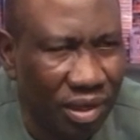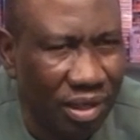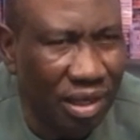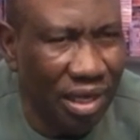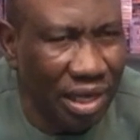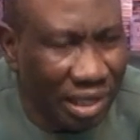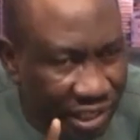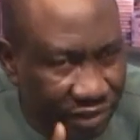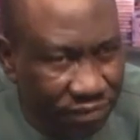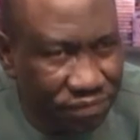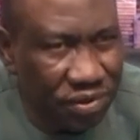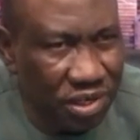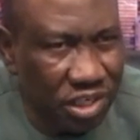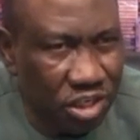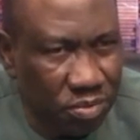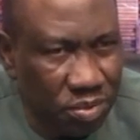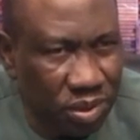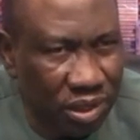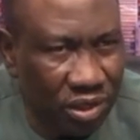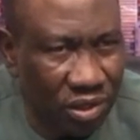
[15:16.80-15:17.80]
A different
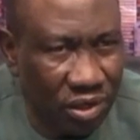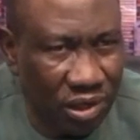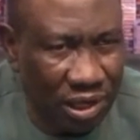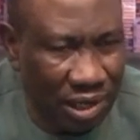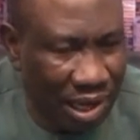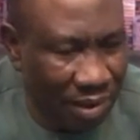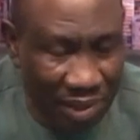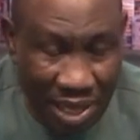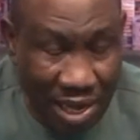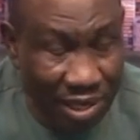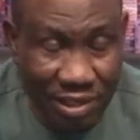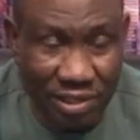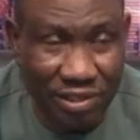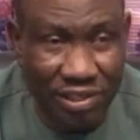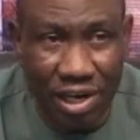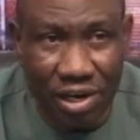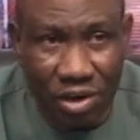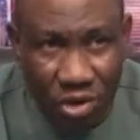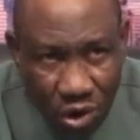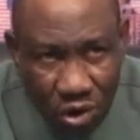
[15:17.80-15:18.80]
spirit. I didn't
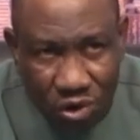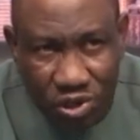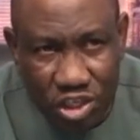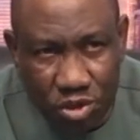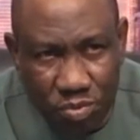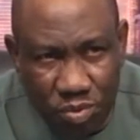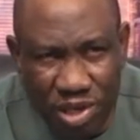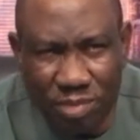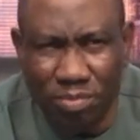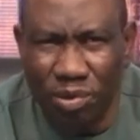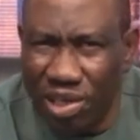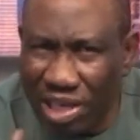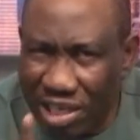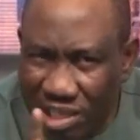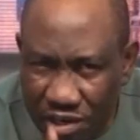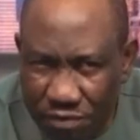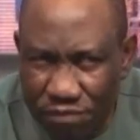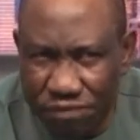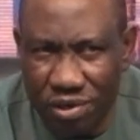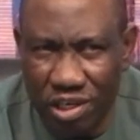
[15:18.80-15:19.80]
say a wrong spirit, but a
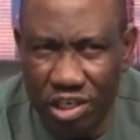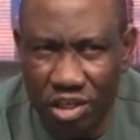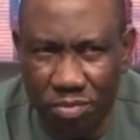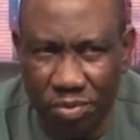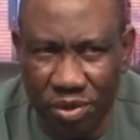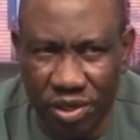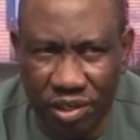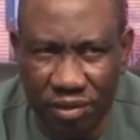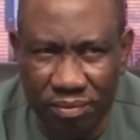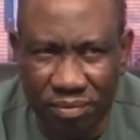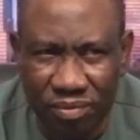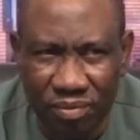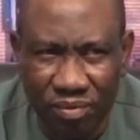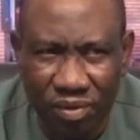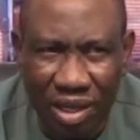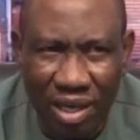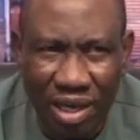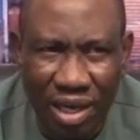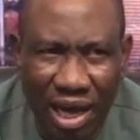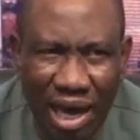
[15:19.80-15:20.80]
different spirit.
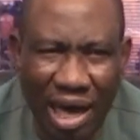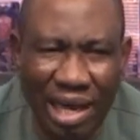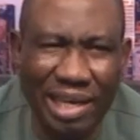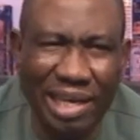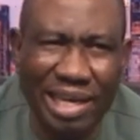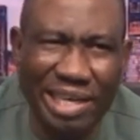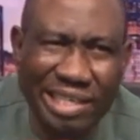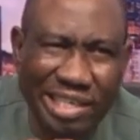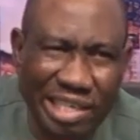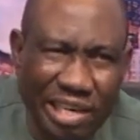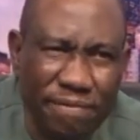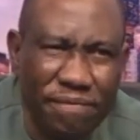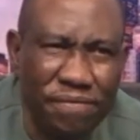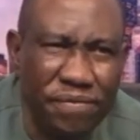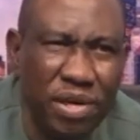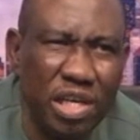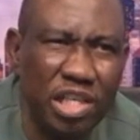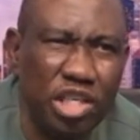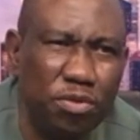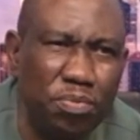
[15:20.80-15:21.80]
And a
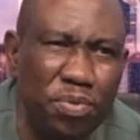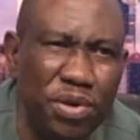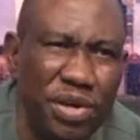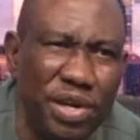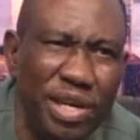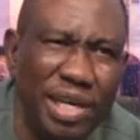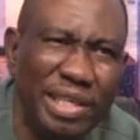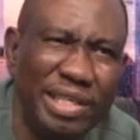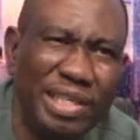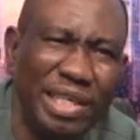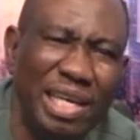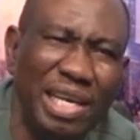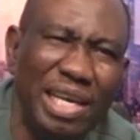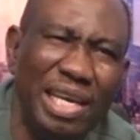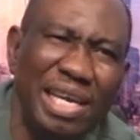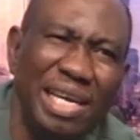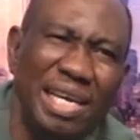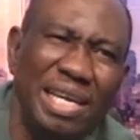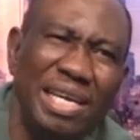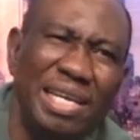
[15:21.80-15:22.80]
different spirit
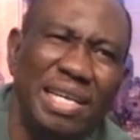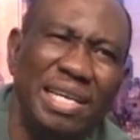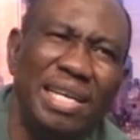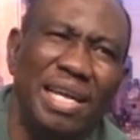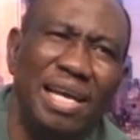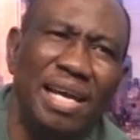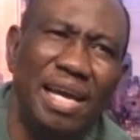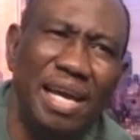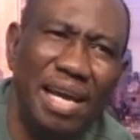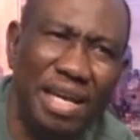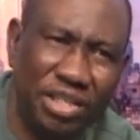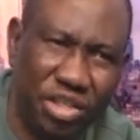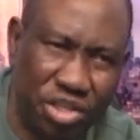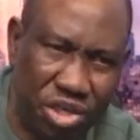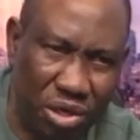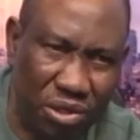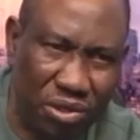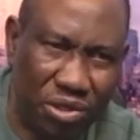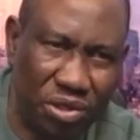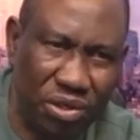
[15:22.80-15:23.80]
in a
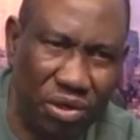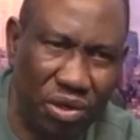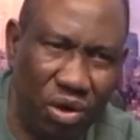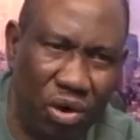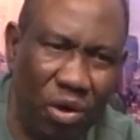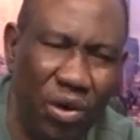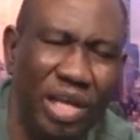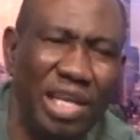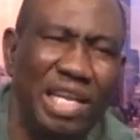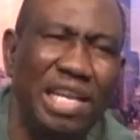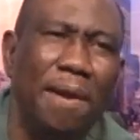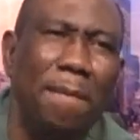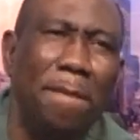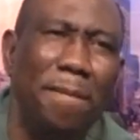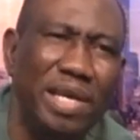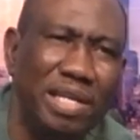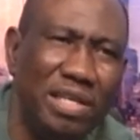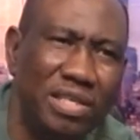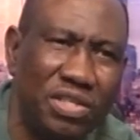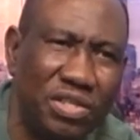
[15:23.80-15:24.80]
church or in a
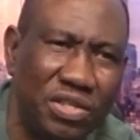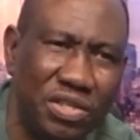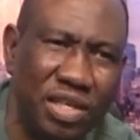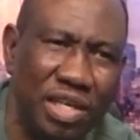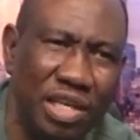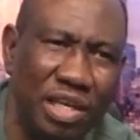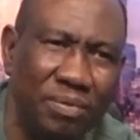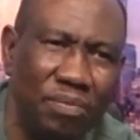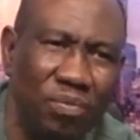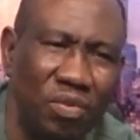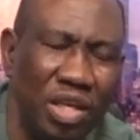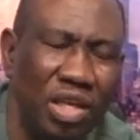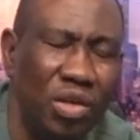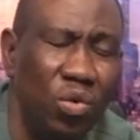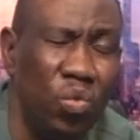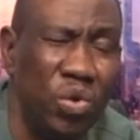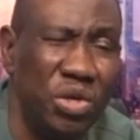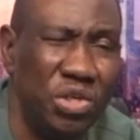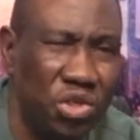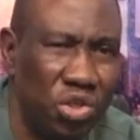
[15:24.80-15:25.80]
ministry
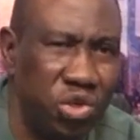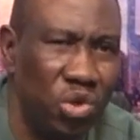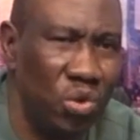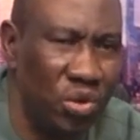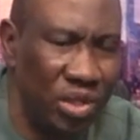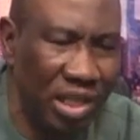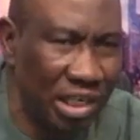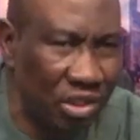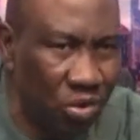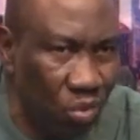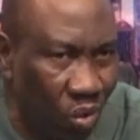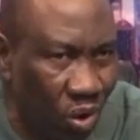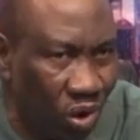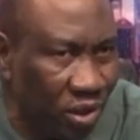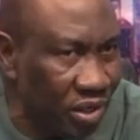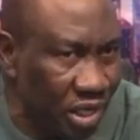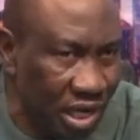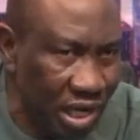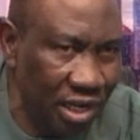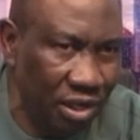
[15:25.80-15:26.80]
will slow that
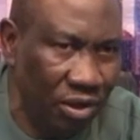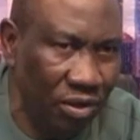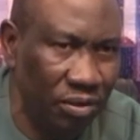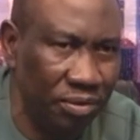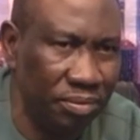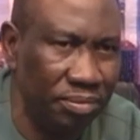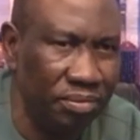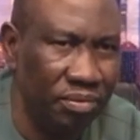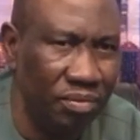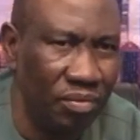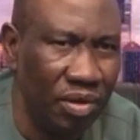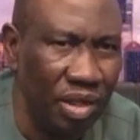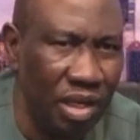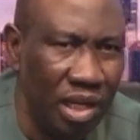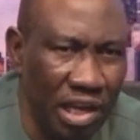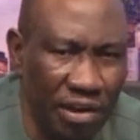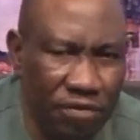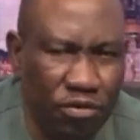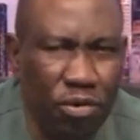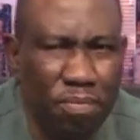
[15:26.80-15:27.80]
work down.
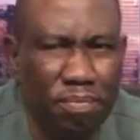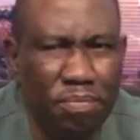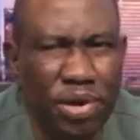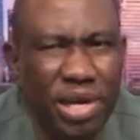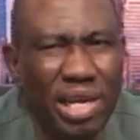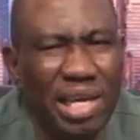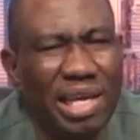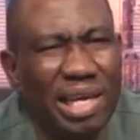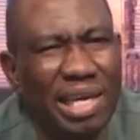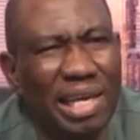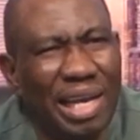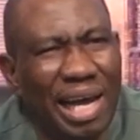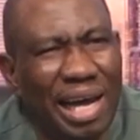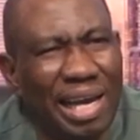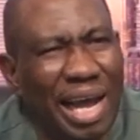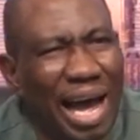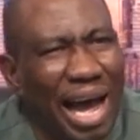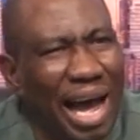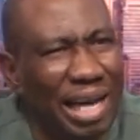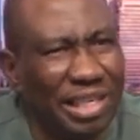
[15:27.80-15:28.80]
If you bring in an
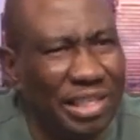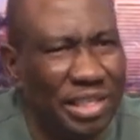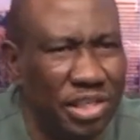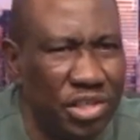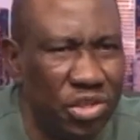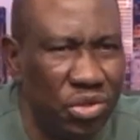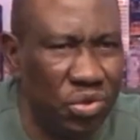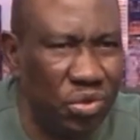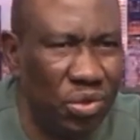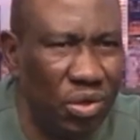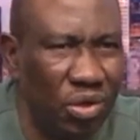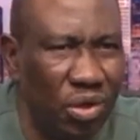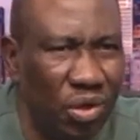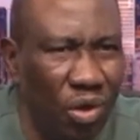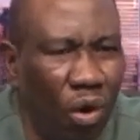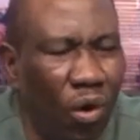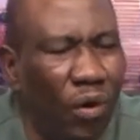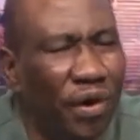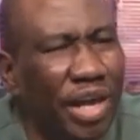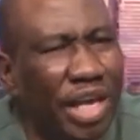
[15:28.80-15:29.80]
attitude
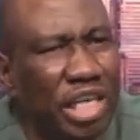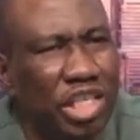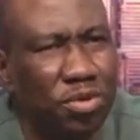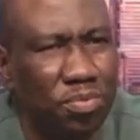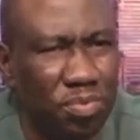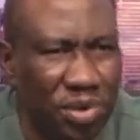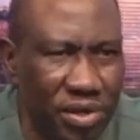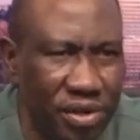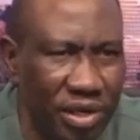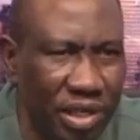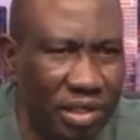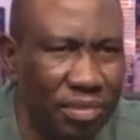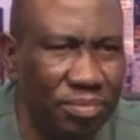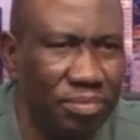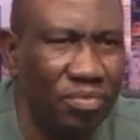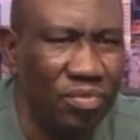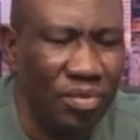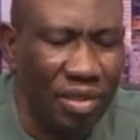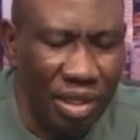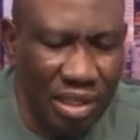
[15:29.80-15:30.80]
or a spirit
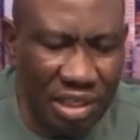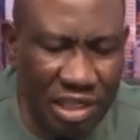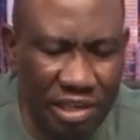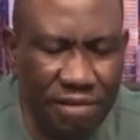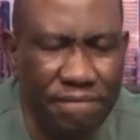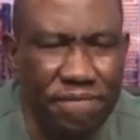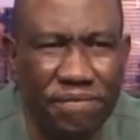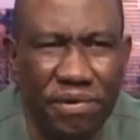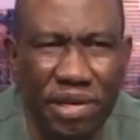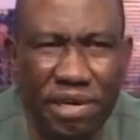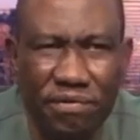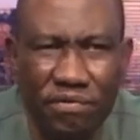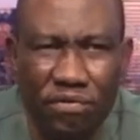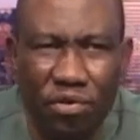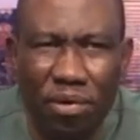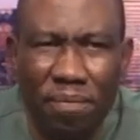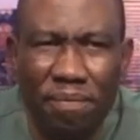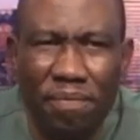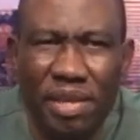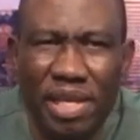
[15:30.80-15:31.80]
different
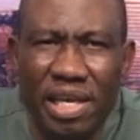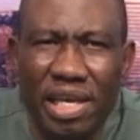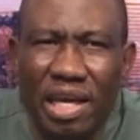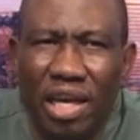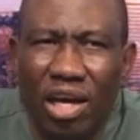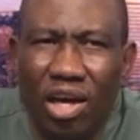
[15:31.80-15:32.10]
from the